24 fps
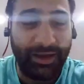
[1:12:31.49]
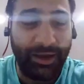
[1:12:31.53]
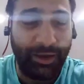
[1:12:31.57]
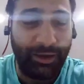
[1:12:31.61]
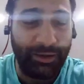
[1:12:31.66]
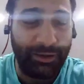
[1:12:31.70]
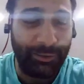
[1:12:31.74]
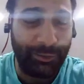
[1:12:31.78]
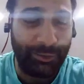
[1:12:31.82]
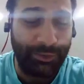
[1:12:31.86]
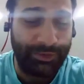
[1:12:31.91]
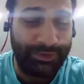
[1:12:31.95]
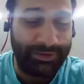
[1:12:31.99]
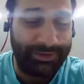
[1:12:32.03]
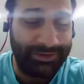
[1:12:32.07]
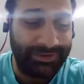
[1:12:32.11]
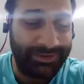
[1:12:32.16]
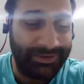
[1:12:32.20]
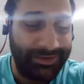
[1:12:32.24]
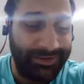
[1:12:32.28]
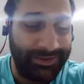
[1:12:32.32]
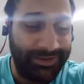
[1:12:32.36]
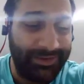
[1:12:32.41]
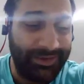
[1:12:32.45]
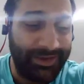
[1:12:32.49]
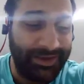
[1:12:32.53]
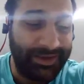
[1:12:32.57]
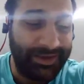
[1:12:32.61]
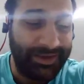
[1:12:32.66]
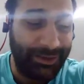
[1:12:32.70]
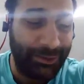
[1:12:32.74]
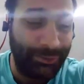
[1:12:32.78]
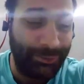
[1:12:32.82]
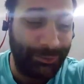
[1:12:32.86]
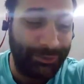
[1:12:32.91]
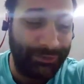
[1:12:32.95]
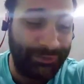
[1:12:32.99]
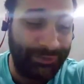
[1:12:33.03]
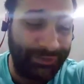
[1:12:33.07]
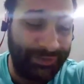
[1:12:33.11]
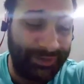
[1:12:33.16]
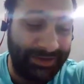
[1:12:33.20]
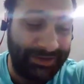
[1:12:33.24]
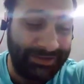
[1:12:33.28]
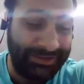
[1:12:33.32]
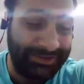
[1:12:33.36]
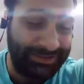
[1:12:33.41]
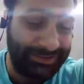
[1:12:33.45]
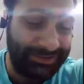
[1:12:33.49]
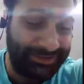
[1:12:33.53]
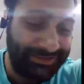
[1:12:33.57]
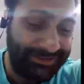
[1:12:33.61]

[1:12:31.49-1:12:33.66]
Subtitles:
Hollywood. Thank Hollywood for that.